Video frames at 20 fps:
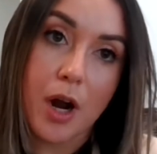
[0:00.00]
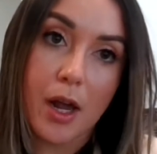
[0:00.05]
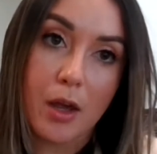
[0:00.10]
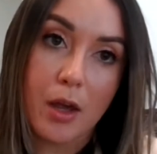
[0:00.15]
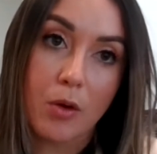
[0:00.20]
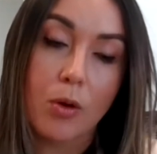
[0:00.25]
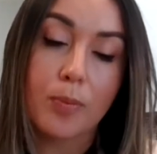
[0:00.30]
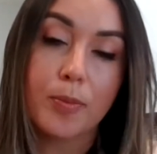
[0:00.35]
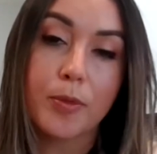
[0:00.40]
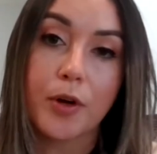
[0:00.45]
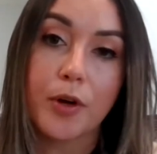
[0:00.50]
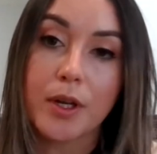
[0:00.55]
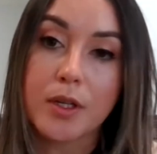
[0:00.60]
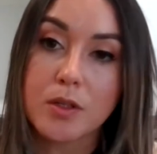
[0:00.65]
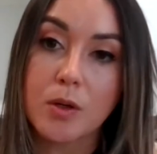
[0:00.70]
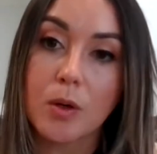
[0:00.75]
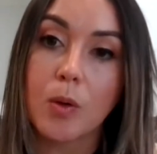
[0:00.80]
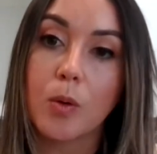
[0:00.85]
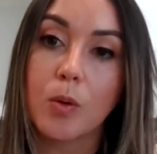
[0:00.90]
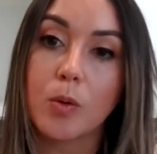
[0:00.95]
and incorporate a
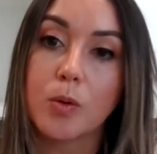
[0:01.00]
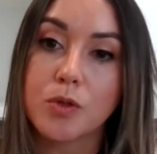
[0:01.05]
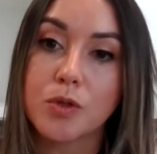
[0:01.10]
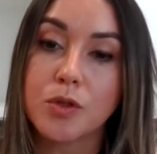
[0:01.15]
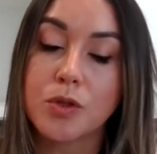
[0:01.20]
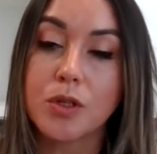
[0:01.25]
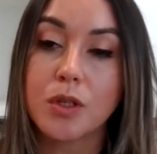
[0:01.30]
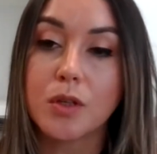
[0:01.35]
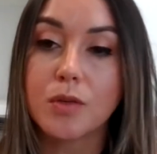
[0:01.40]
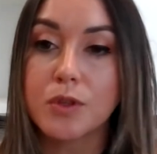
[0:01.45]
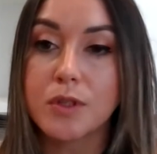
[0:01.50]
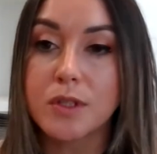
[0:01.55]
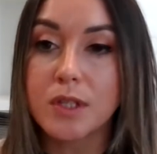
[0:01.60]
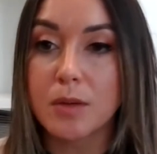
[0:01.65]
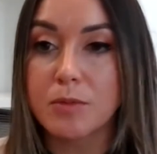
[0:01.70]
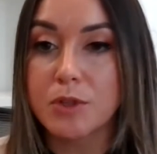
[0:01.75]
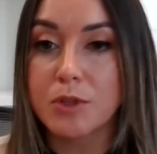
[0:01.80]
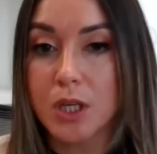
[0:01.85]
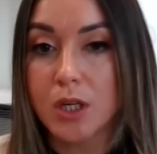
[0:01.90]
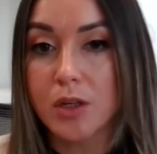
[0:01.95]
clause to give you some
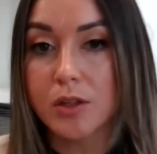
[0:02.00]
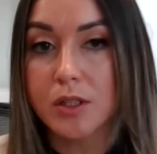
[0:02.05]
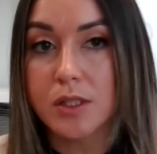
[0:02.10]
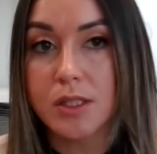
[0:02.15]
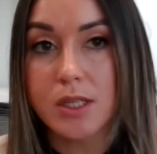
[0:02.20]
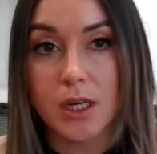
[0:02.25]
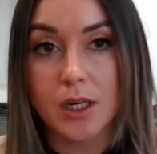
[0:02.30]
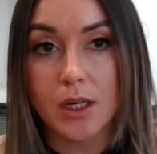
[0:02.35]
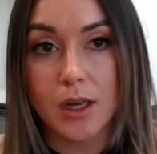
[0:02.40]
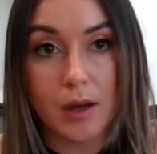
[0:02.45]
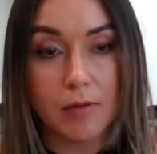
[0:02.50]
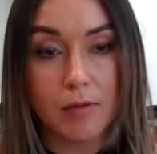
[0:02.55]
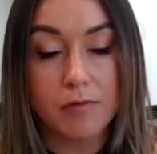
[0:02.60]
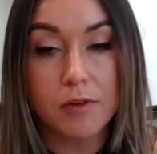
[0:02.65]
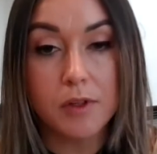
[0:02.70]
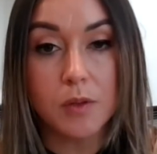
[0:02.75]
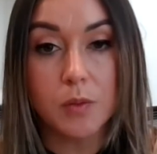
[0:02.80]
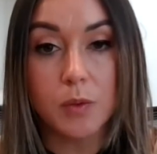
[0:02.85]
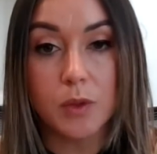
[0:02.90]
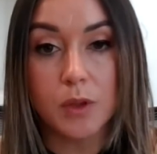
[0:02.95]
security and
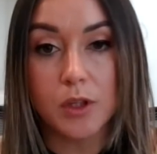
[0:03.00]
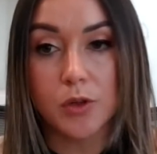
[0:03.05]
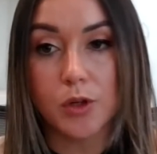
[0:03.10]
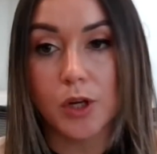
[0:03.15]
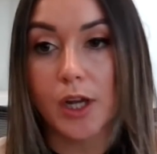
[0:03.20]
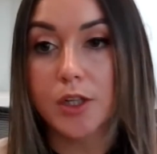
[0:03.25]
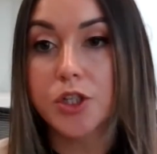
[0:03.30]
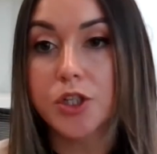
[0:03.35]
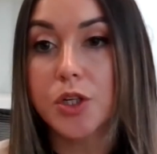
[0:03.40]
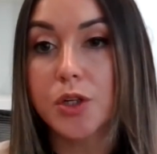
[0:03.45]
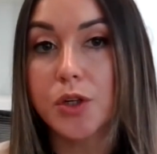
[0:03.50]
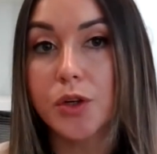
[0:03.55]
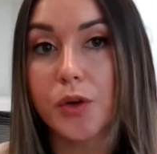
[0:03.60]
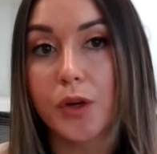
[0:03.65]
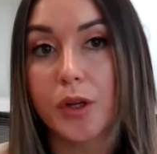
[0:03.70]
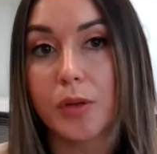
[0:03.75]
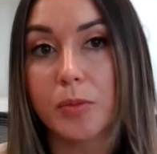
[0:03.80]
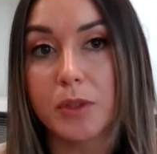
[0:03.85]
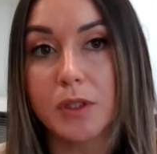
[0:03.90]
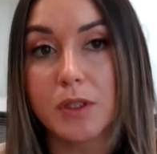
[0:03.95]
comfort within your actual
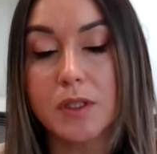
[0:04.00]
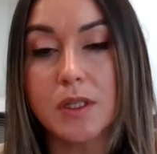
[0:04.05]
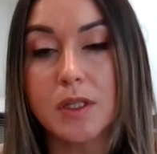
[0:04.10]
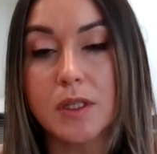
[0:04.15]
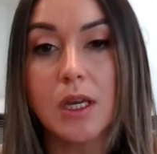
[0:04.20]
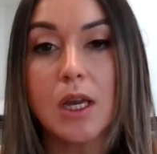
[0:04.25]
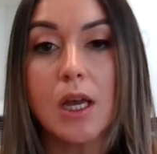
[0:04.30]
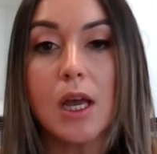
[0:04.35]
agreements.